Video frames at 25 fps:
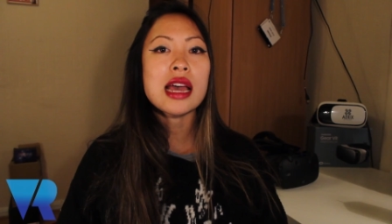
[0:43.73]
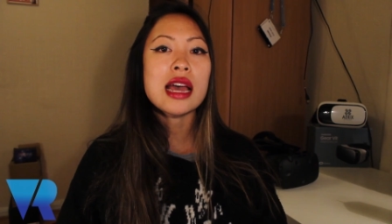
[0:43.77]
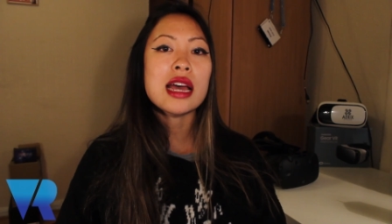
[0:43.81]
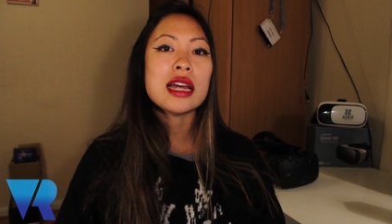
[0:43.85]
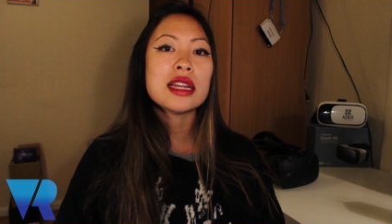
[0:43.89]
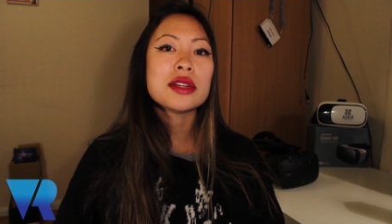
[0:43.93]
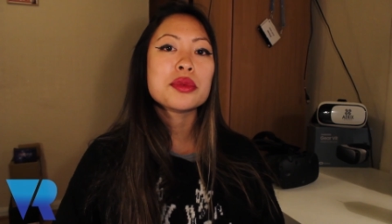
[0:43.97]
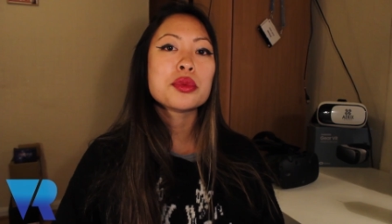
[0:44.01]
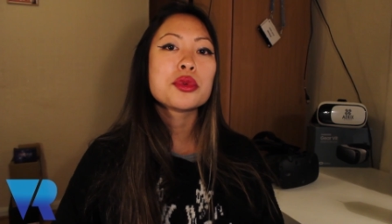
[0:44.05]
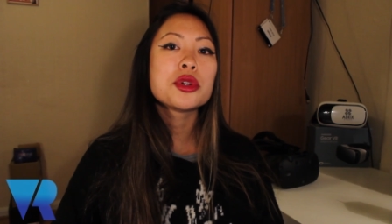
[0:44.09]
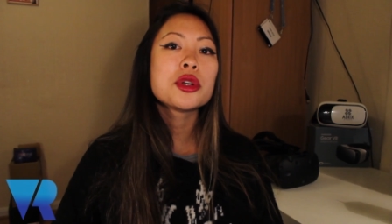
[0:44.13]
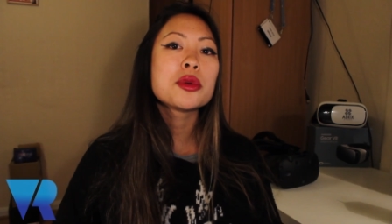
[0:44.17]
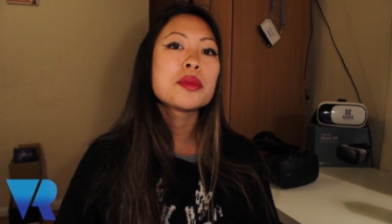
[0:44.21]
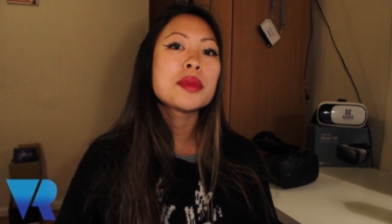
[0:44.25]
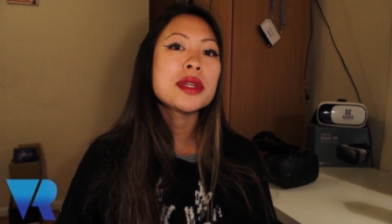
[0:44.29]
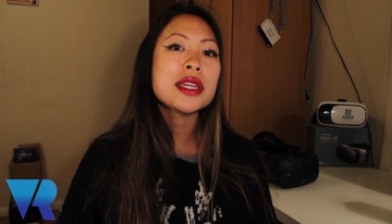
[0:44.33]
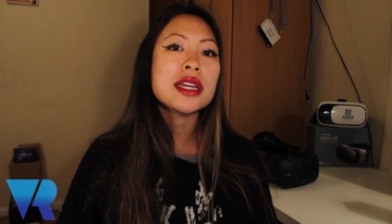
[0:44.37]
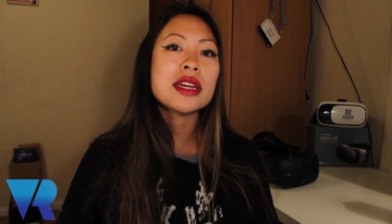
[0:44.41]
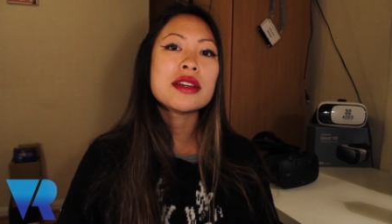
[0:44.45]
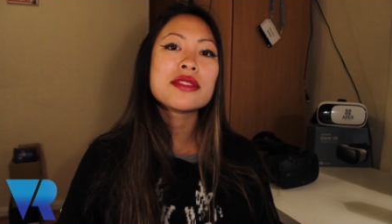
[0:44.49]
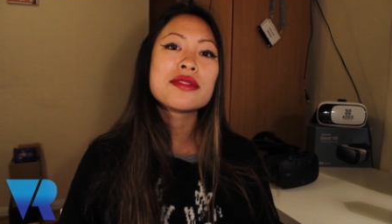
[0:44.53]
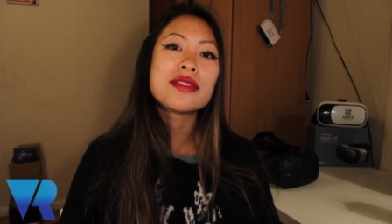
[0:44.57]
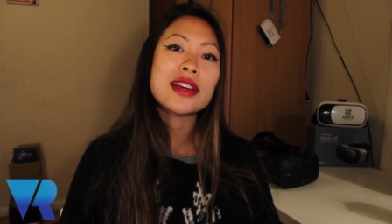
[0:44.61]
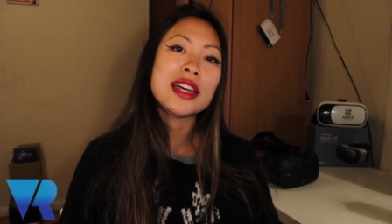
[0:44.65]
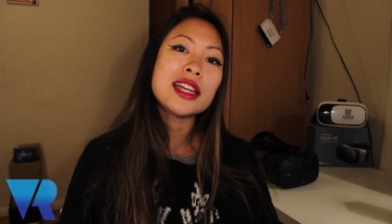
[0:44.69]
and will be
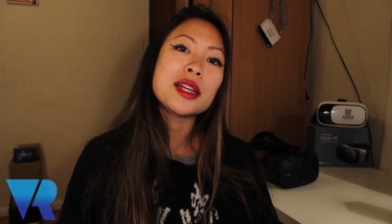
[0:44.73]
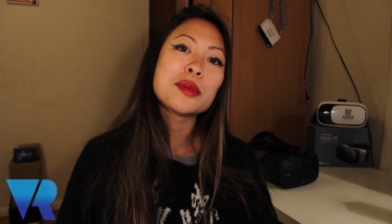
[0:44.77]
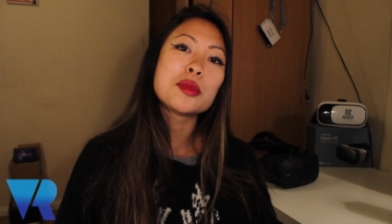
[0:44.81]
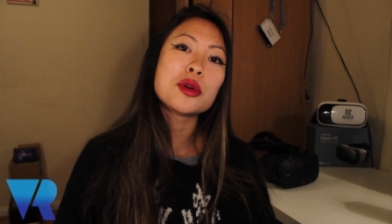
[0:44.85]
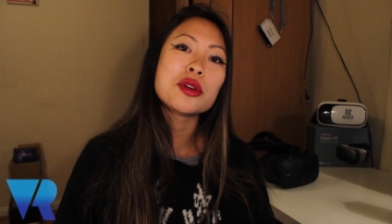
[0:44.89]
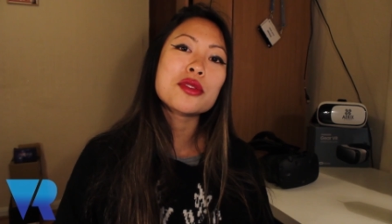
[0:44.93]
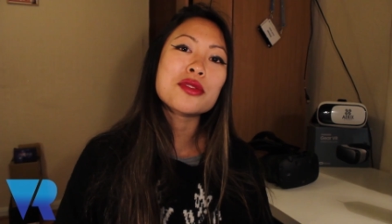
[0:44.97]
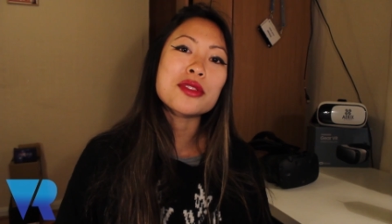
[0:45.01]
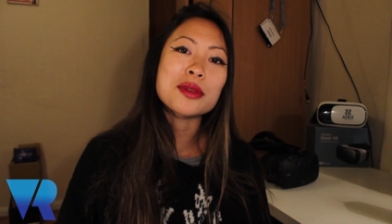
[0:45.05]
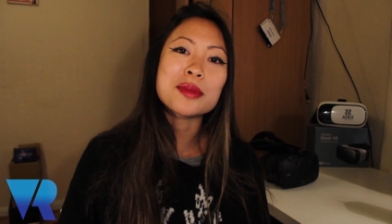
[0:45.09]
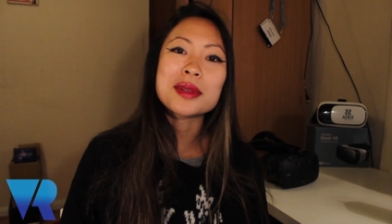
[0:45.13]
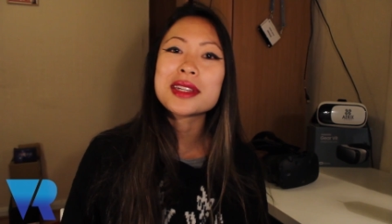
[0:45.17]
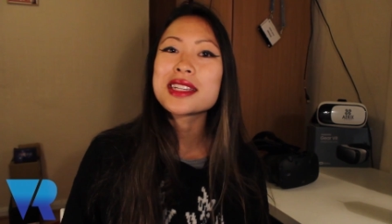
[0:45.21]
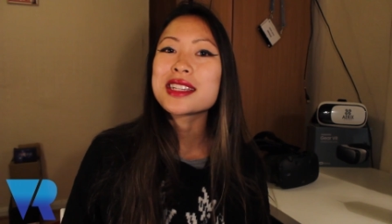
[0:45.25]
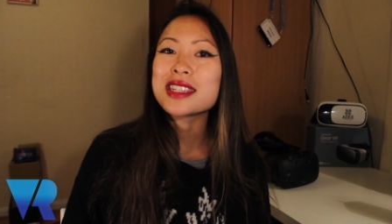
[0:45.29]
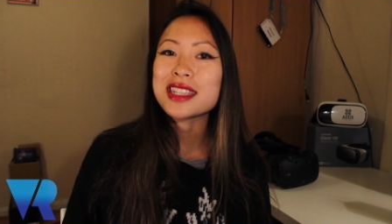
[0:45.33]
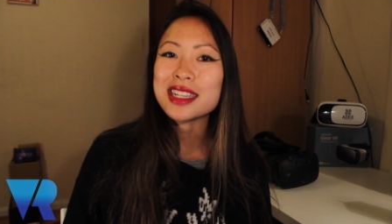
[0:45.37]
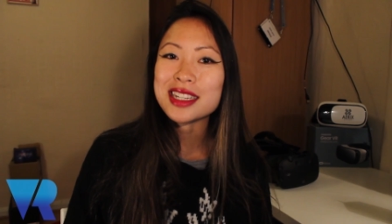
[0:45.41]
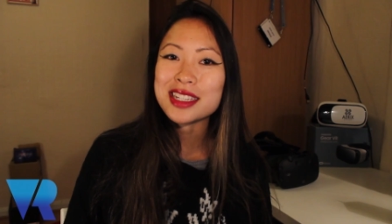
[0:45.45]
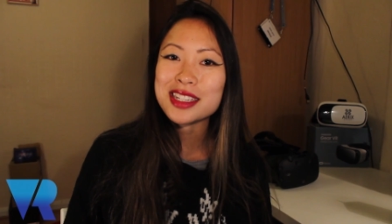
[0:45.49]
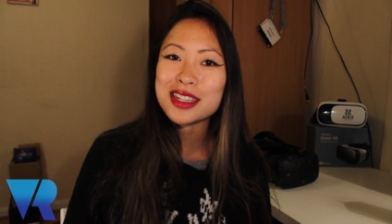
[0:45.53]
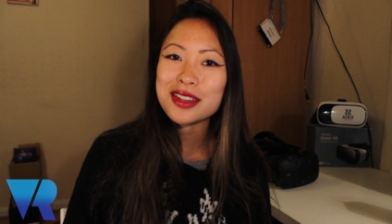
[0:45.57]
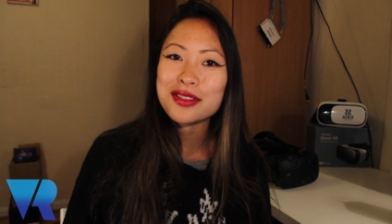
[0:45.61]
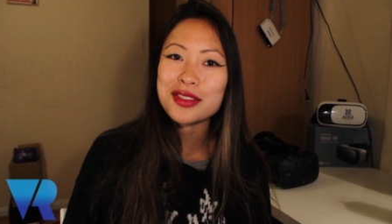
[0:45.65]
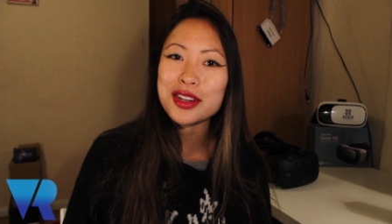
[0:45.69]
available from the
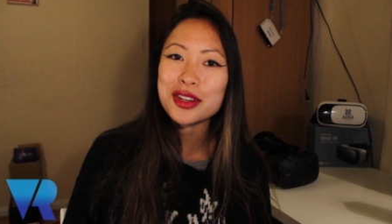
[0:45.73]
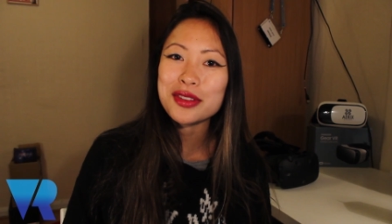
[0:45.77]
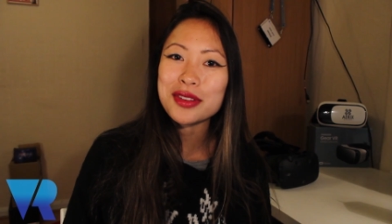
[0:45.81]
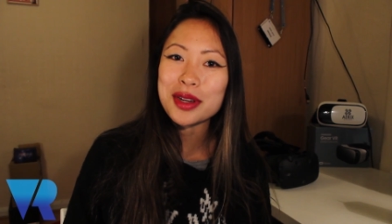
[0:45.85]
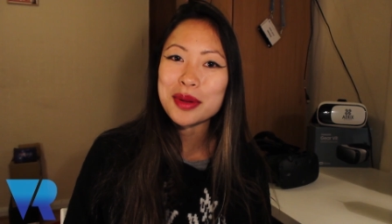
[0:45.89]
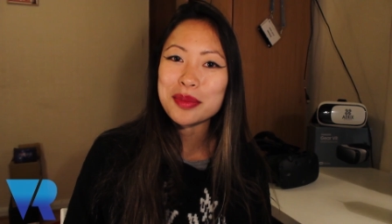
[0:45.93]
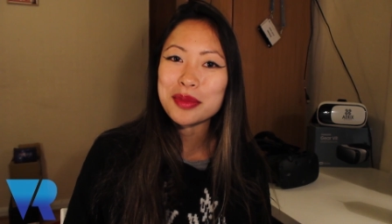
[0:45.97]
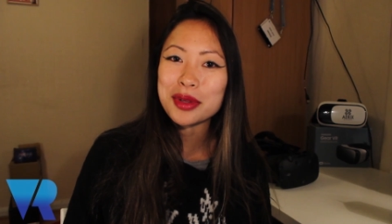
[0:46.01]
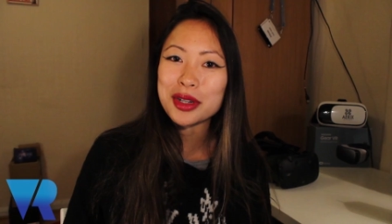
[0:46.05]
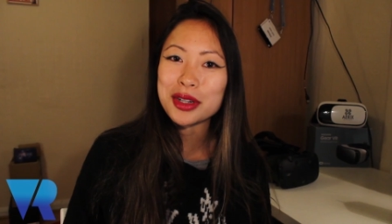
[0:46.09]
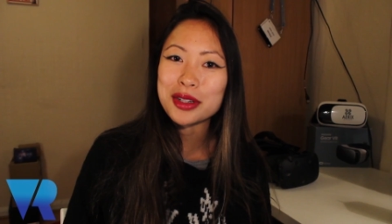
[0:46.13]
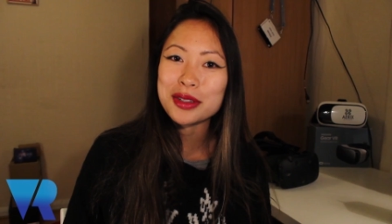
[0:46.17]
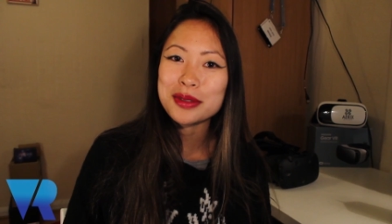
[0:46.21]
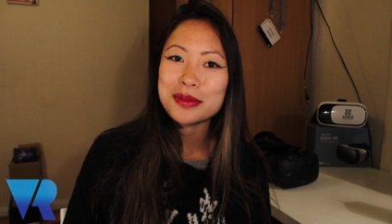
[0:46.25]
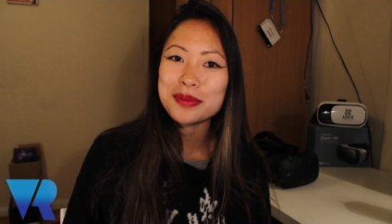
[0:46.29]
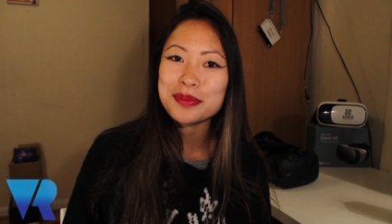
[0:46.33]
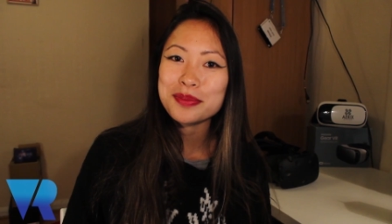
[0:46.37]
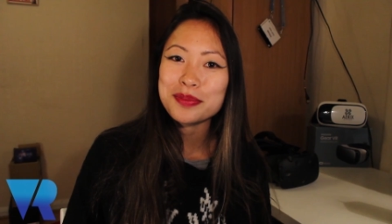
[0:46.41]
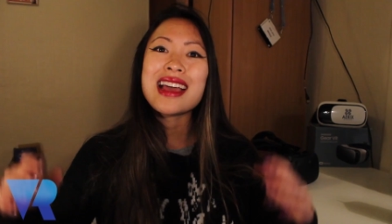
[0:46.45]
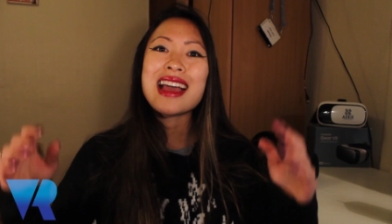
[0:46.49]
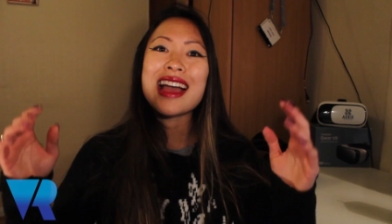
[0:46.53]
sixth of November.